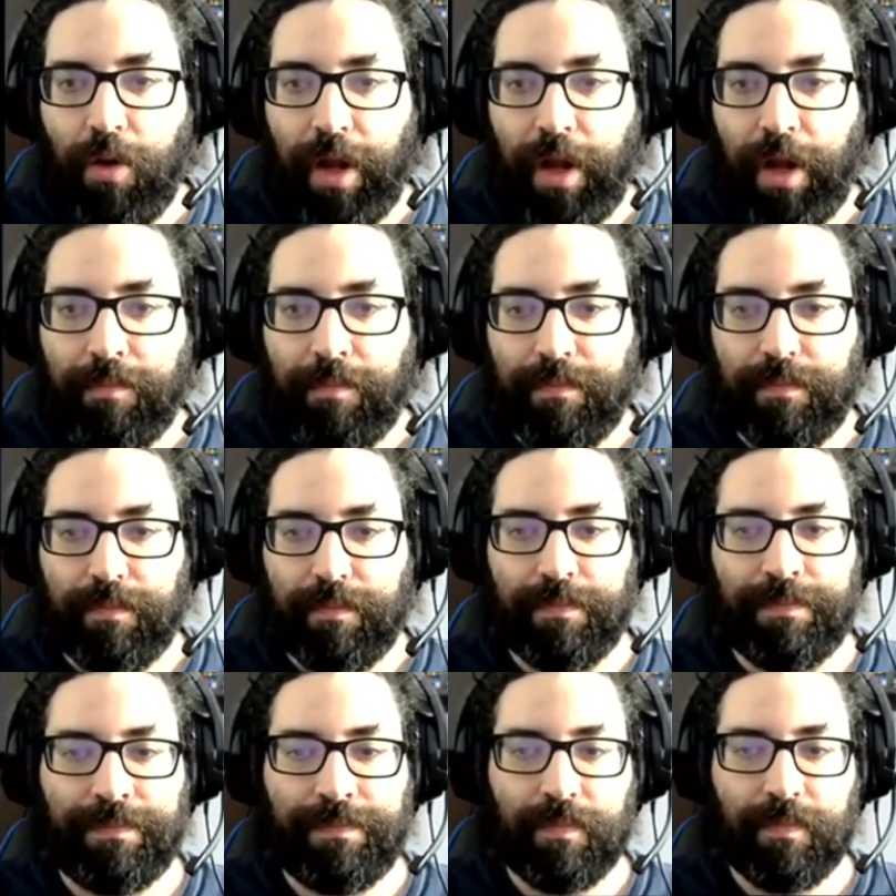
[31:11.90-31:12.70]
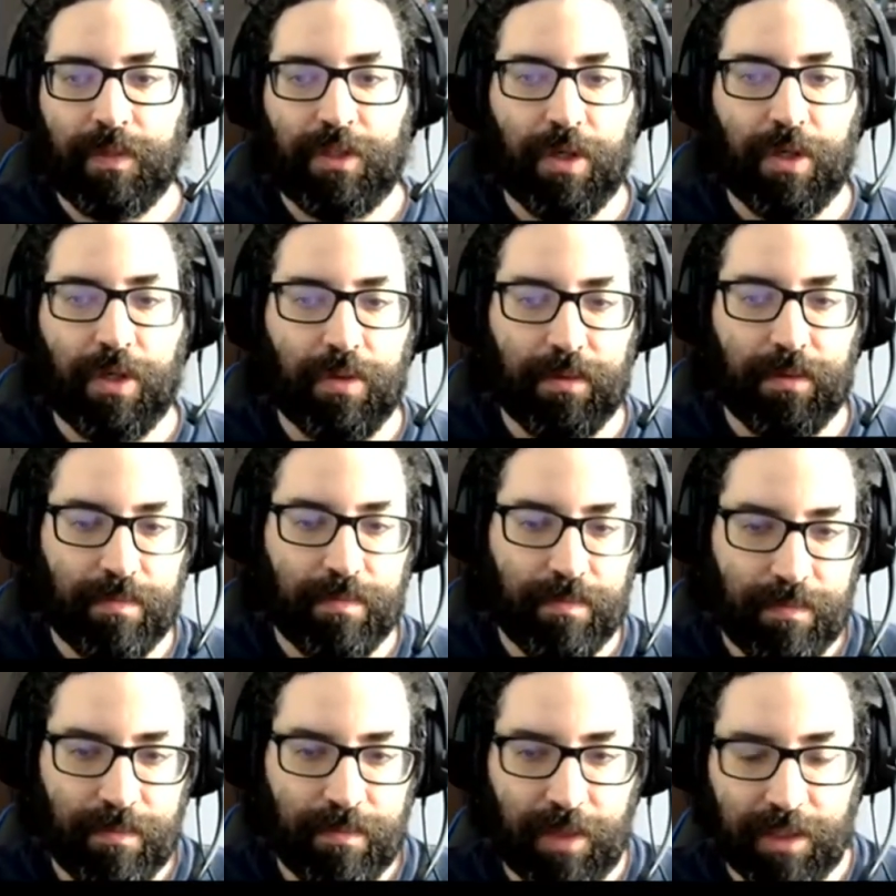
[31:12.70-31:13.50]
Okay,
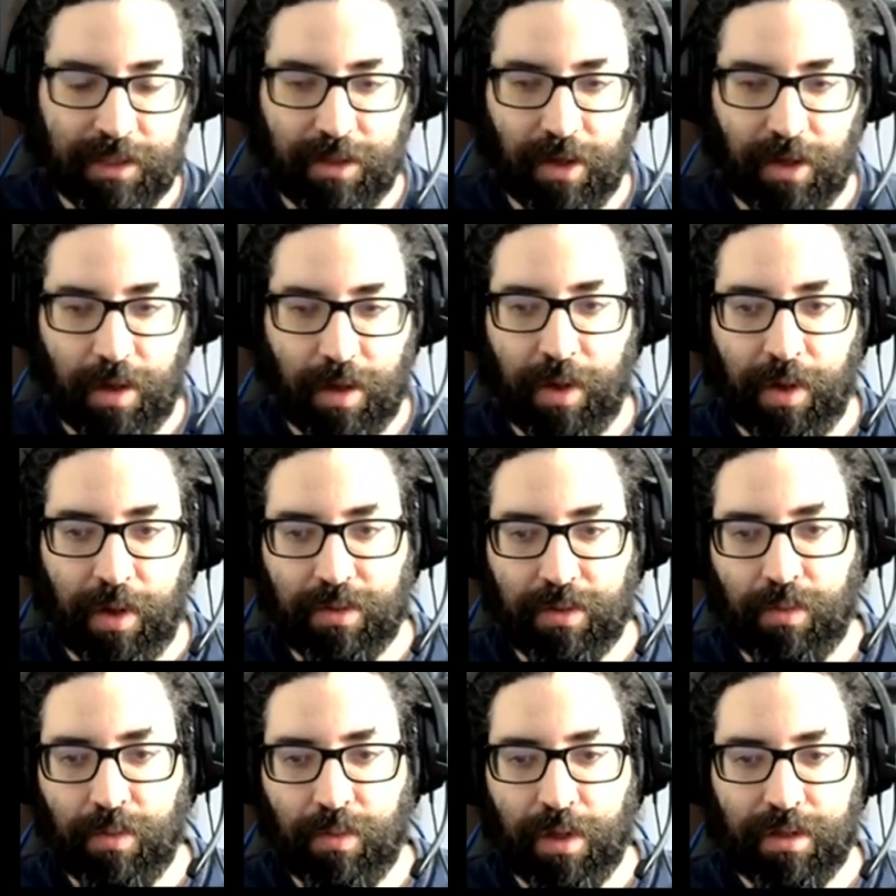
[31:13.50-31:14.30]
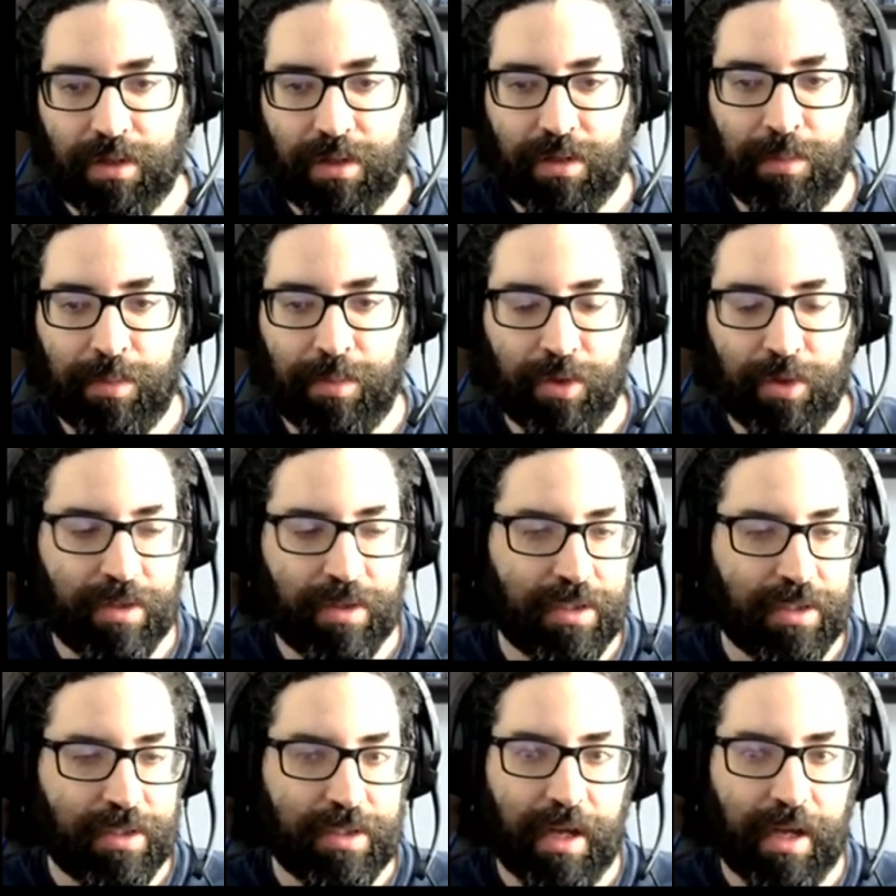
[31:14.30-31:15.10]
so let's talk about what the
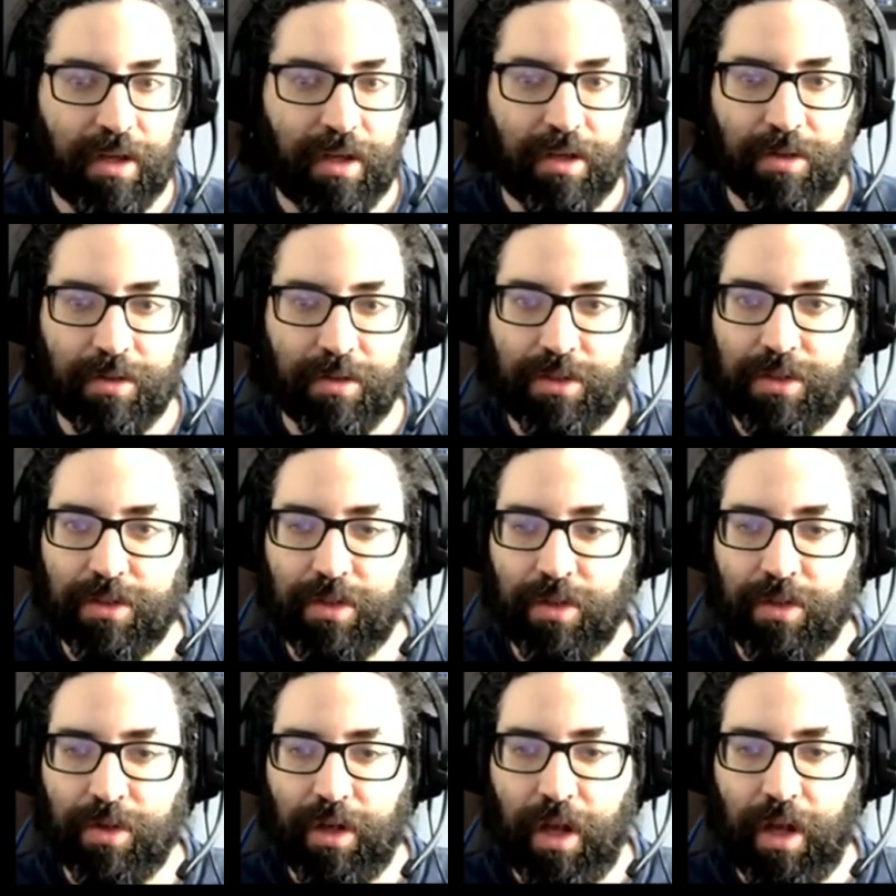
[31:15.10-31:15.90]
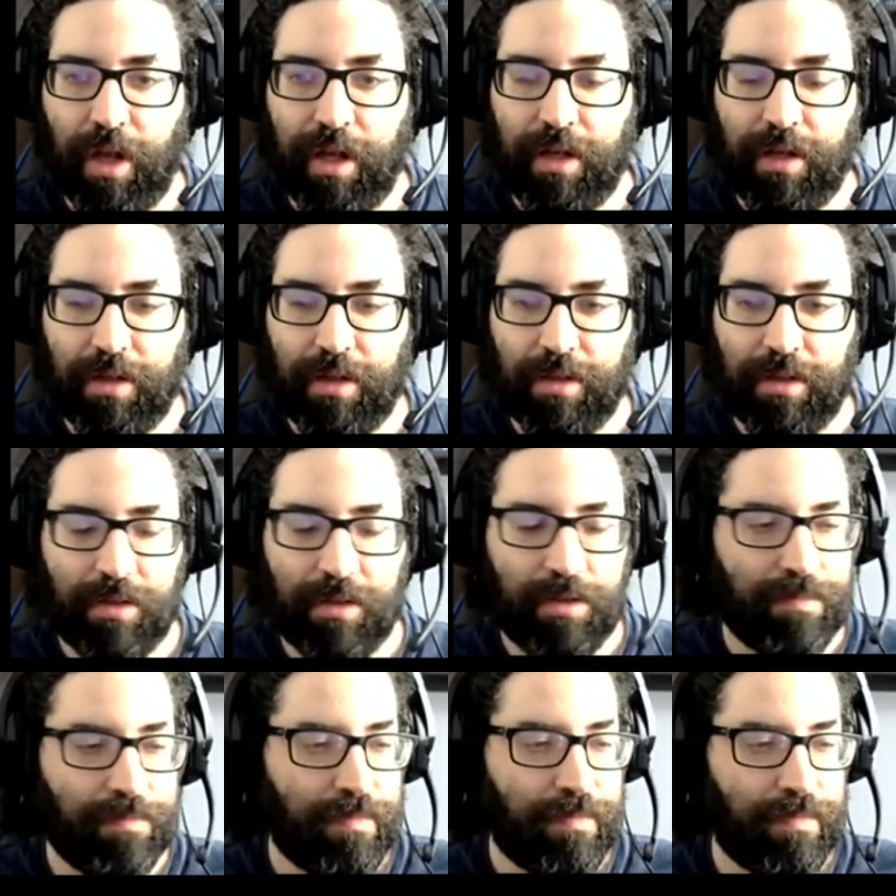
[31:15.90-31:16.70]
Brill-Noether cycles look like
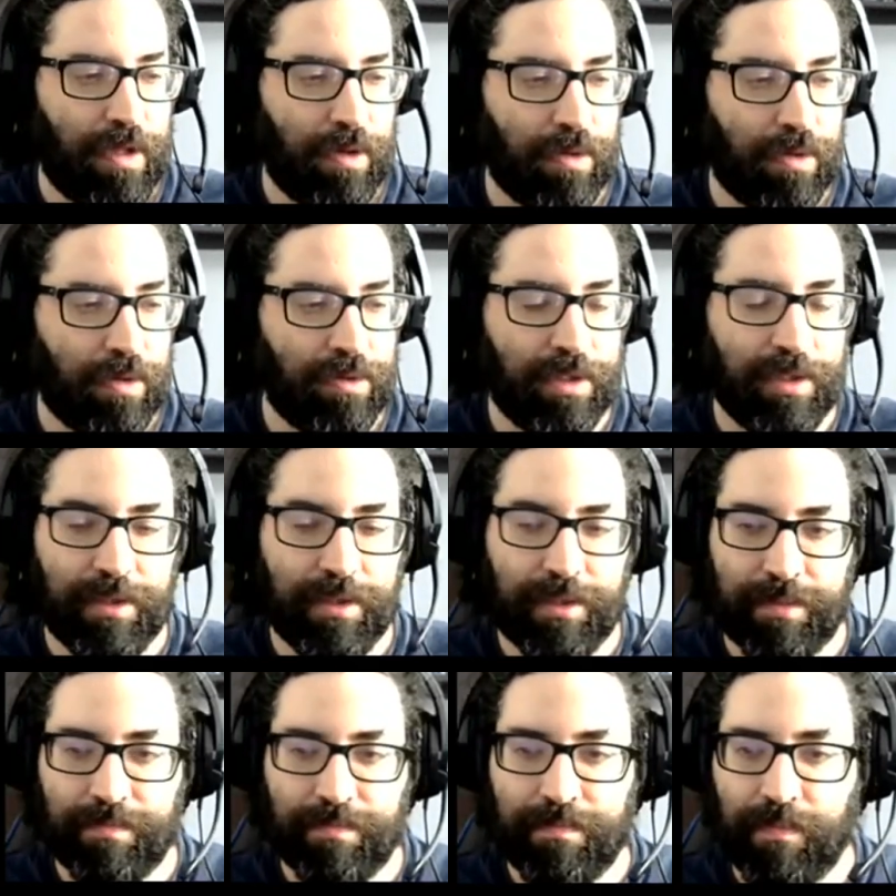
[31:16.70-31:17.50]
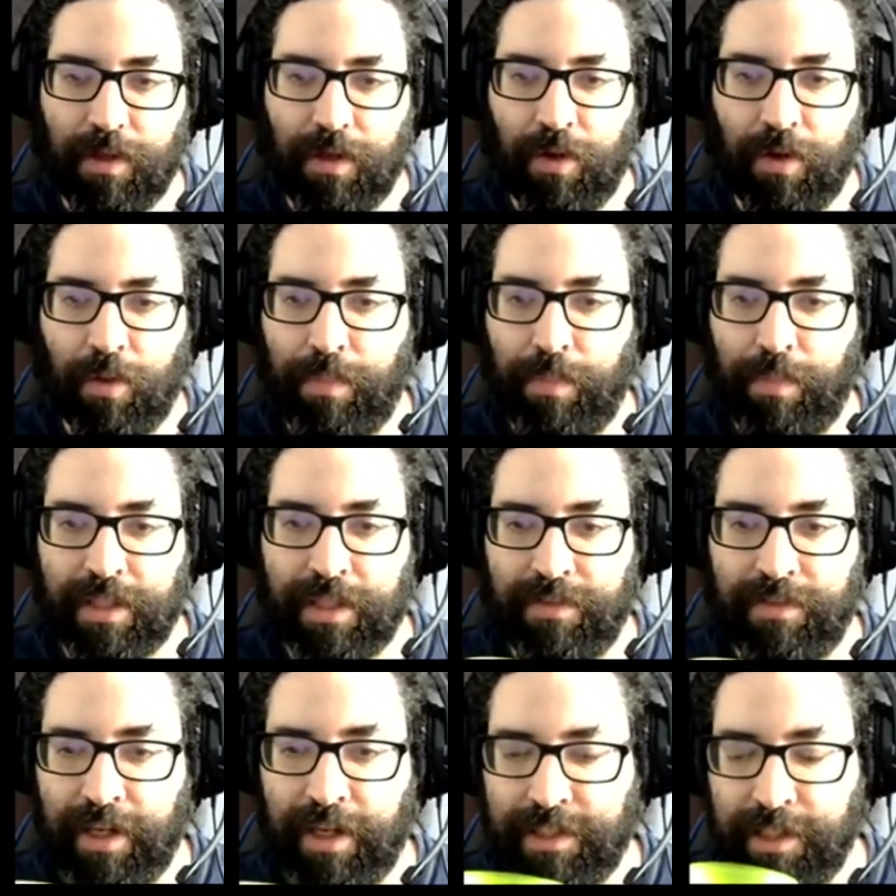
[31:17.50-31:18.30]
on these
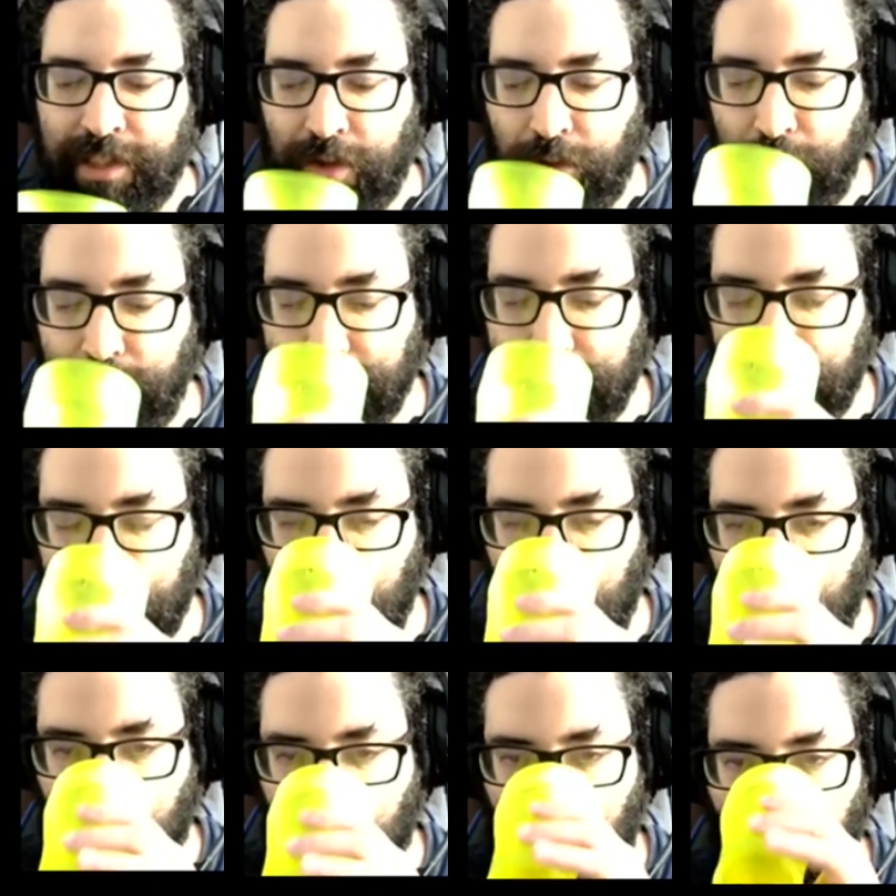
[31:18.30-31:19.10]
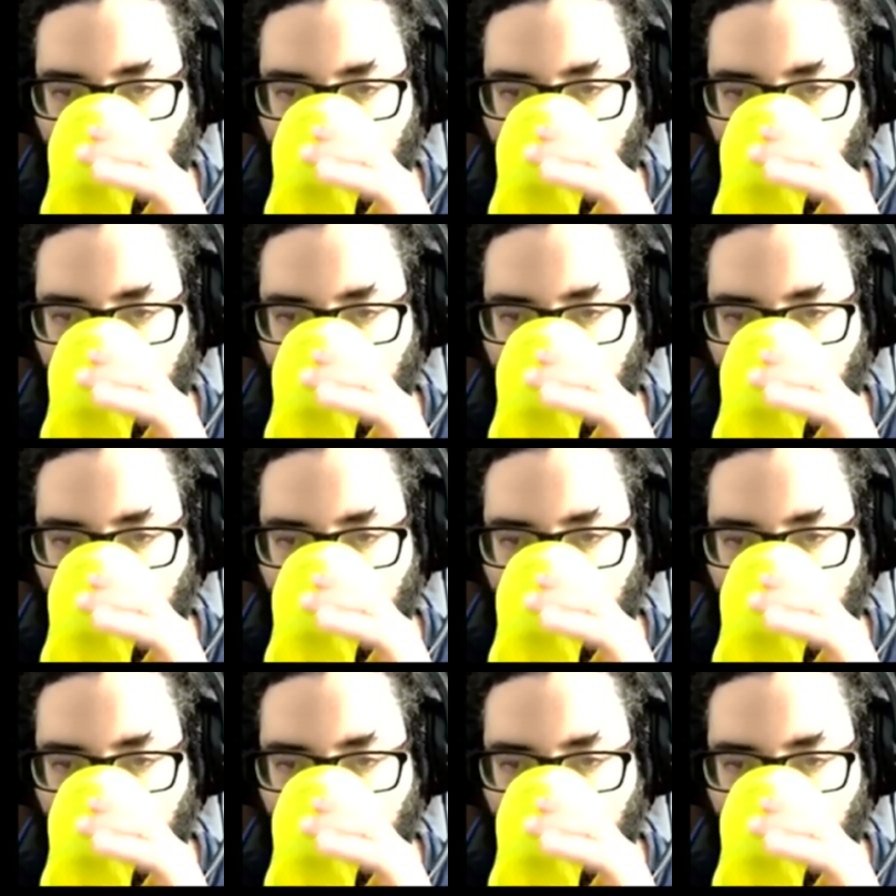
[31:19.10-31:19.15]
compactified Jacobians.